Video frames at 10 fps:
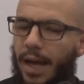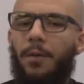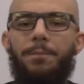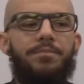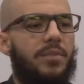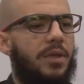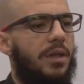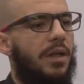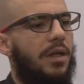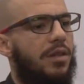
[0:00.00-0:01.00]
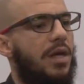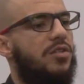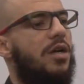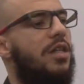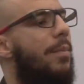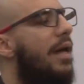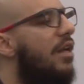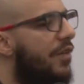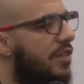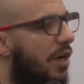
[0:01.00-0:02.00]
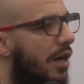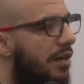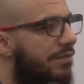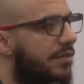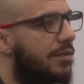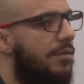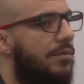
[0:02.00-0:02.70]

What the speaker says: Now, these are the benefits of